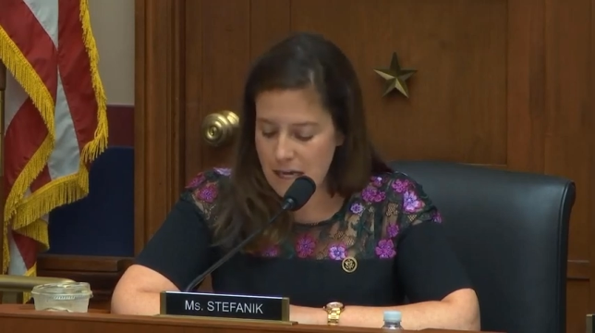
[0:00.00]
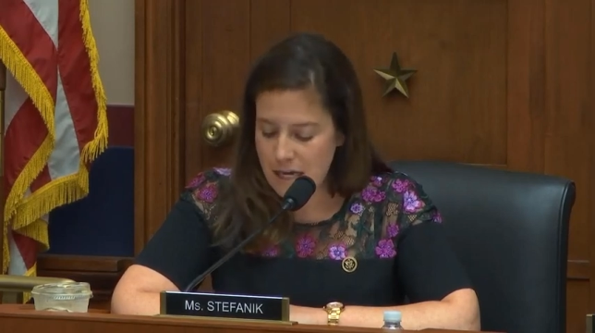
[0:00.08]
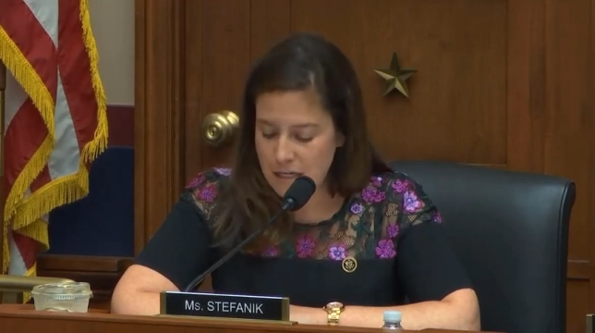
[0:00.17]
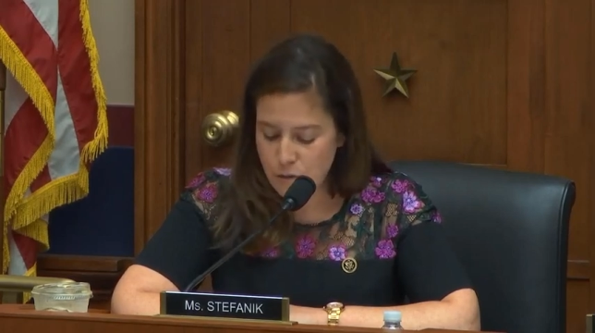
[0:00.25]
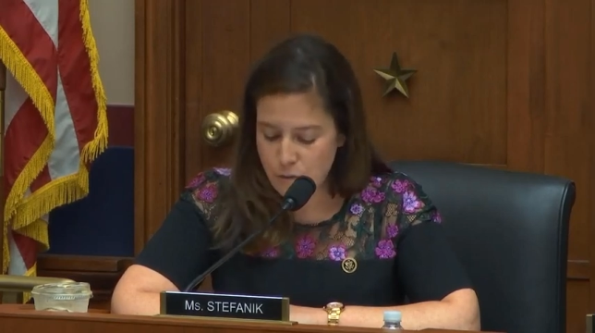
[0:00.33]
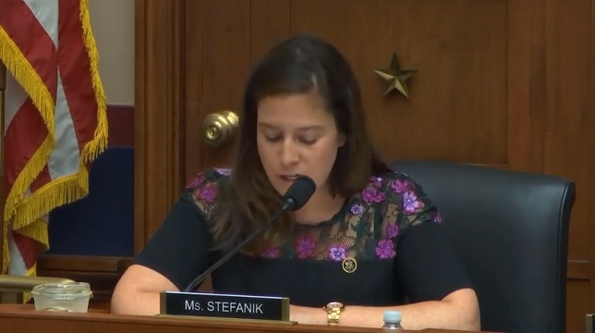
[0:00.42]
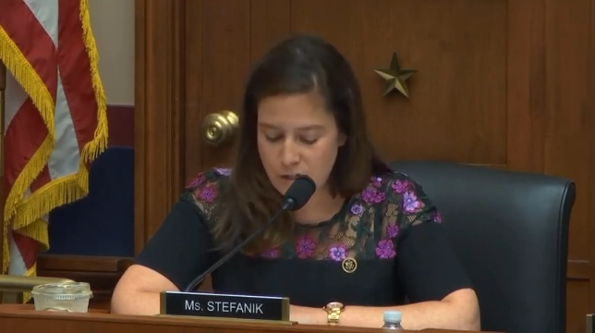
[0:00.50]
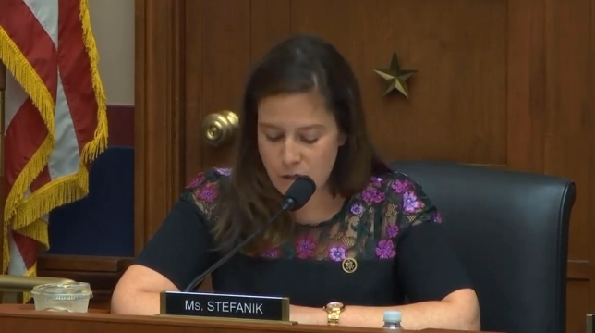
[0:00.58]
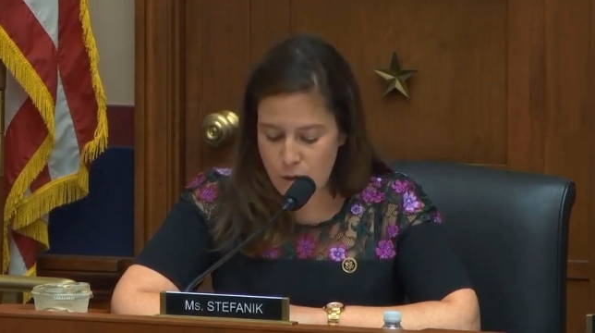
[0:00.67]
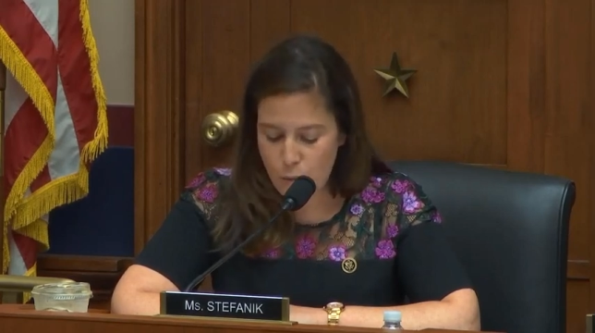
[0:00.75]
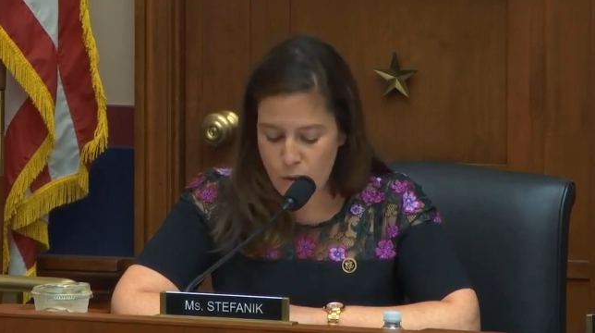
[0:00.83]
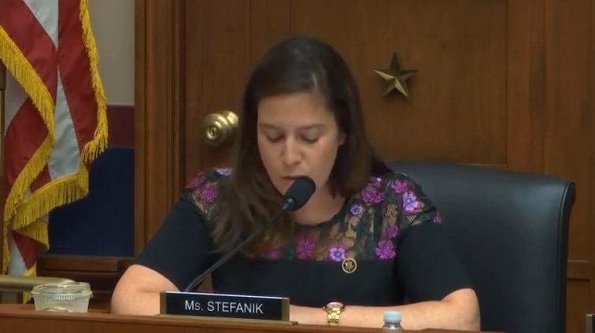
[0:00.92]
In doing
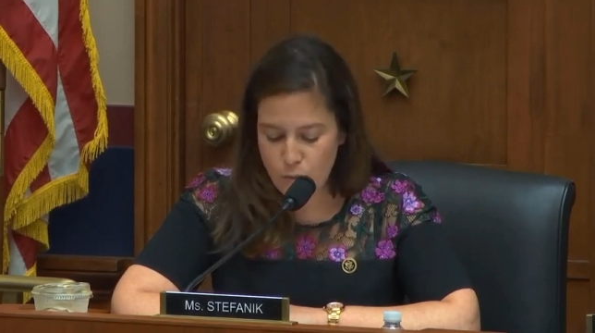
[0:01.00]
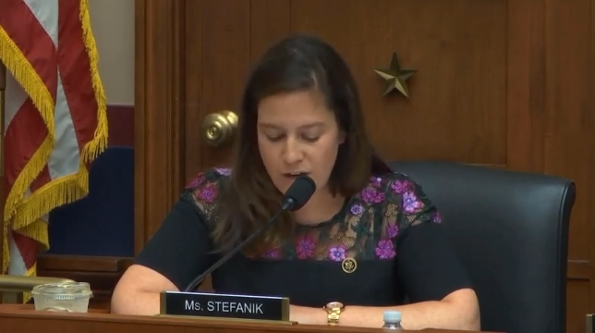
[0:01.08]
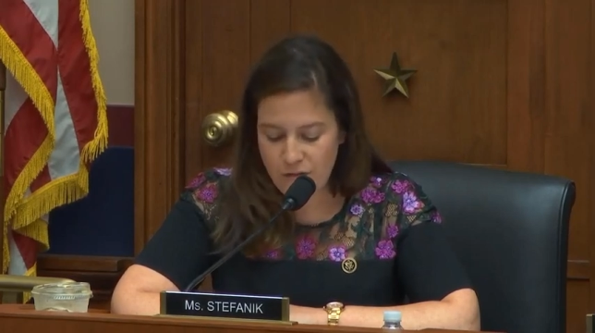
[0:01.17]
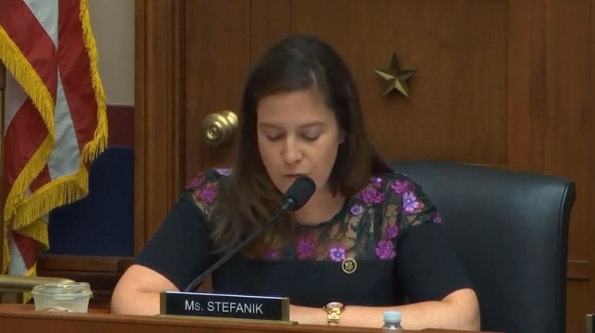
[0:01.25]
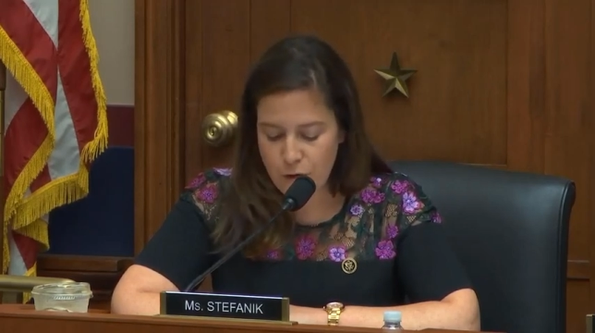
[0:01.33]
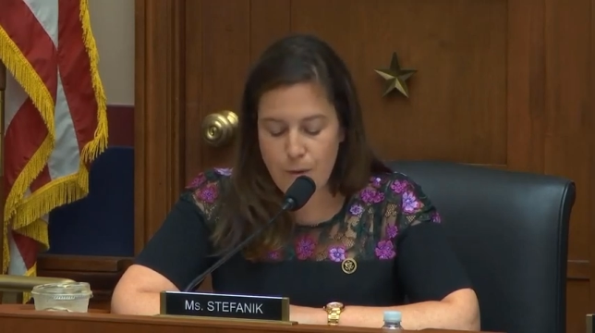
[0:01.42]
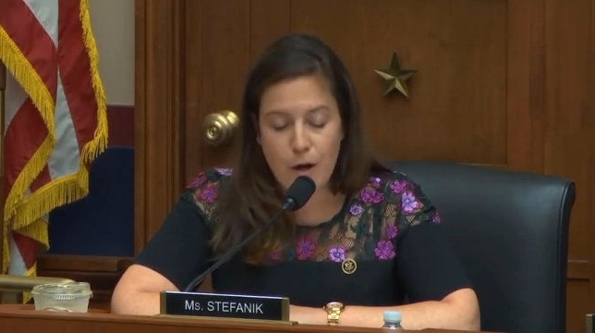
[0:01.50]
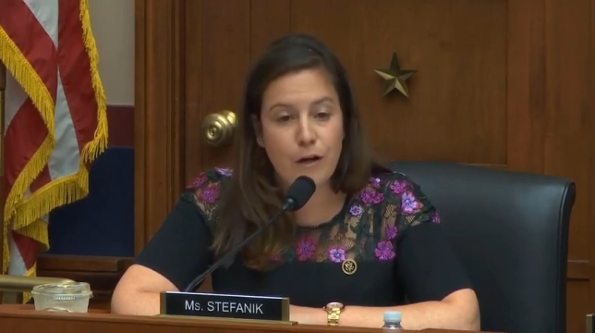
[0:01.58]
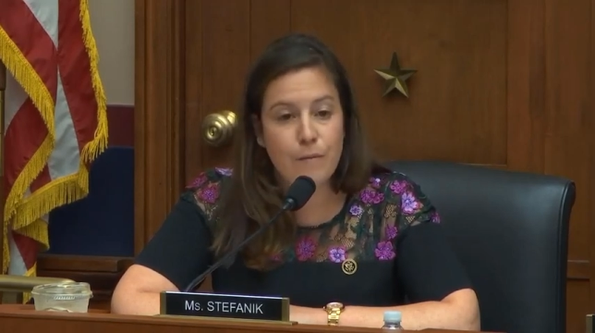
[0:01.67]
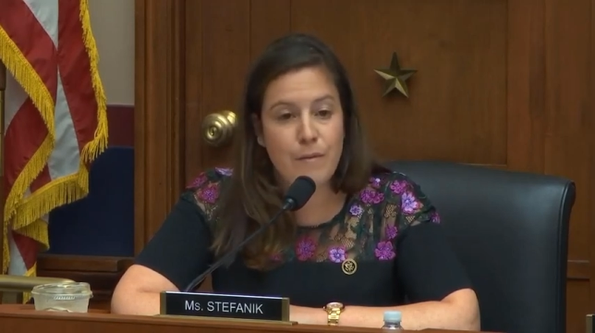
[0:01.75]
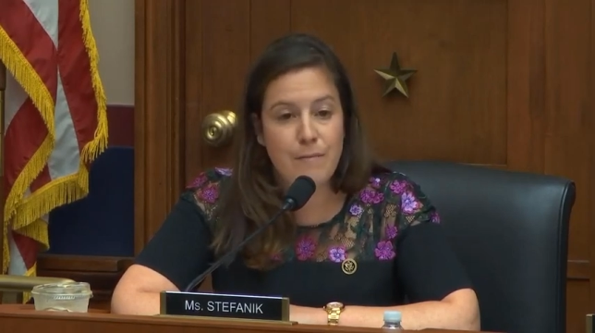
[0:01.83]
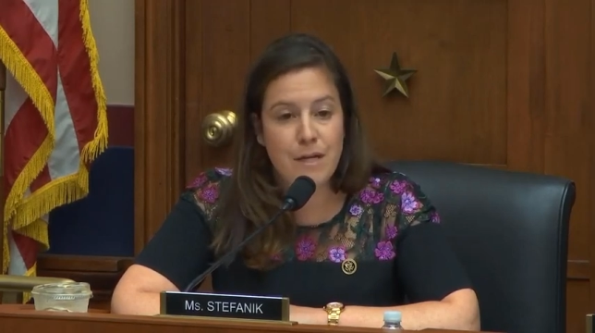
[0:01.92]
so, we reaffirm our
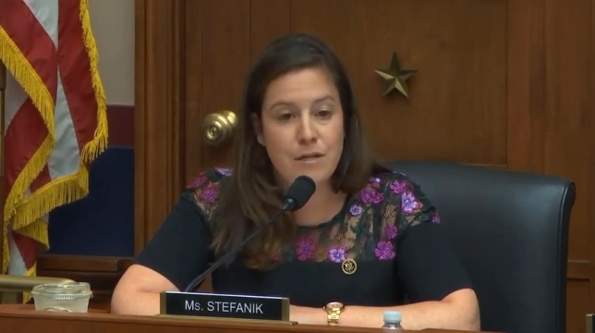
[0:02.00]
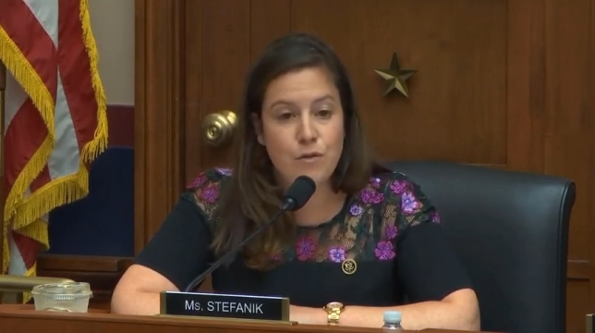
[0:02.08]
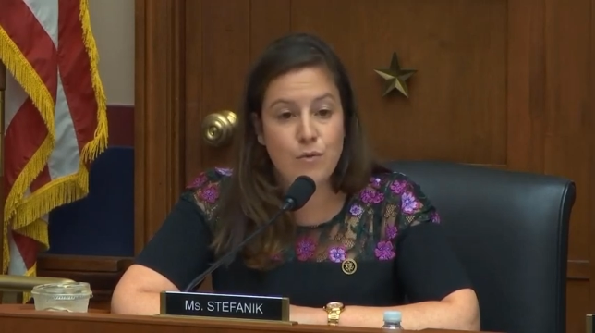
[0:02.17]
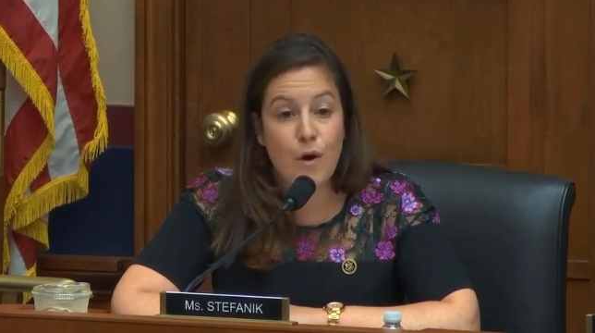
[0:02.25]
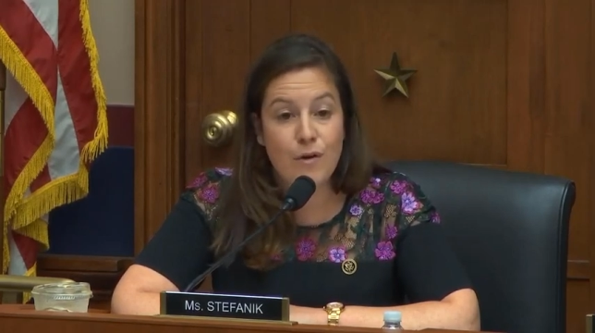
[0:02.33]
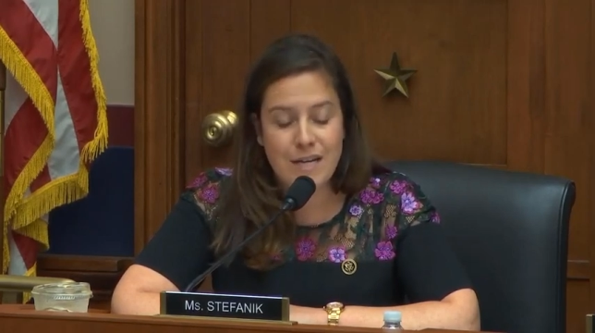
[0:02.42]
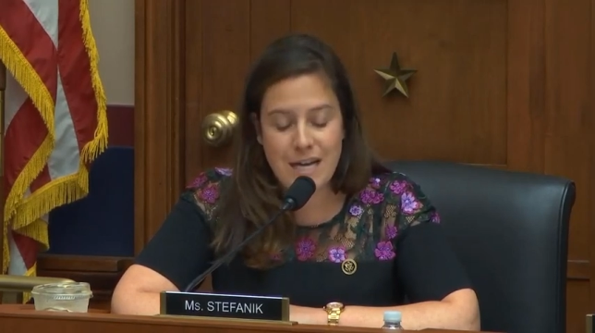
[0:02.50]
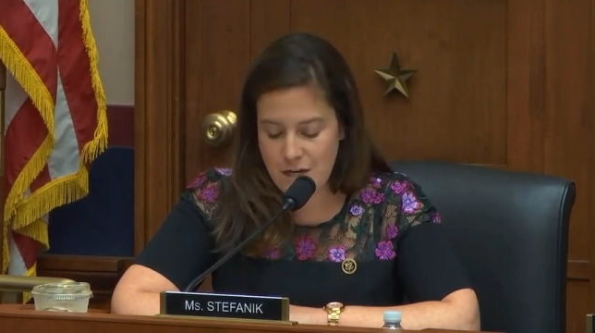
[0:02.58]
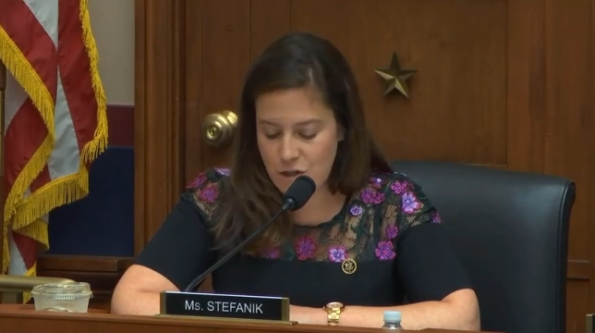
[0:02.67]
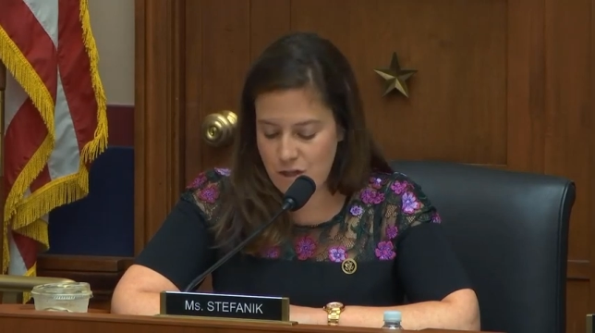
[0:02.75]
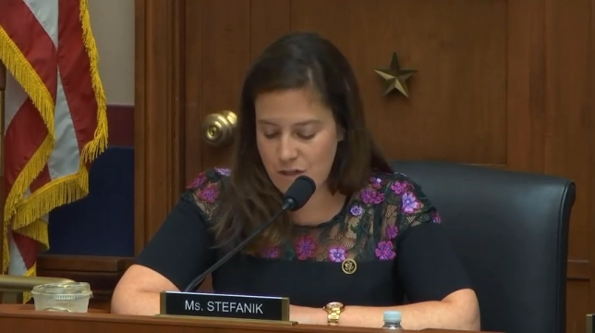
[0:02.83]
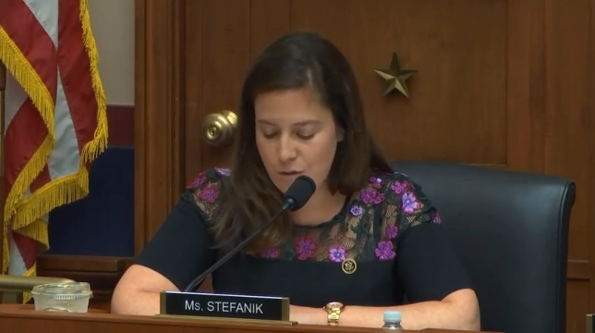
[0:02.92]
commitment to our
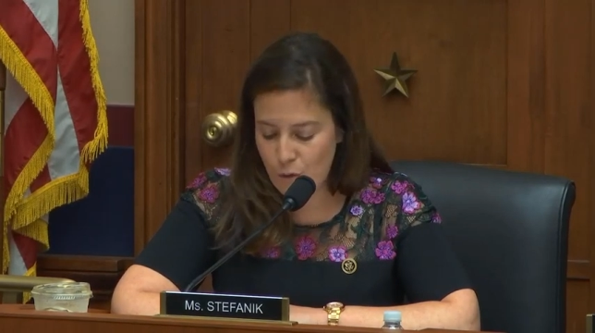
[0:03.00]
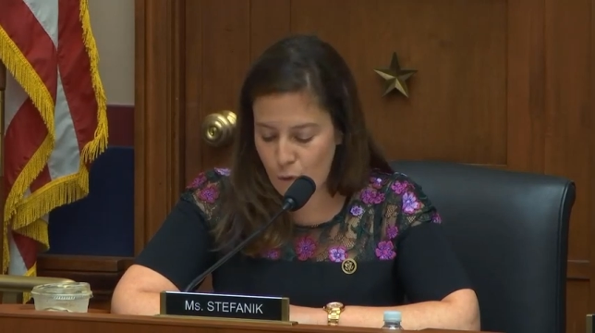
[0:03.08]
nation's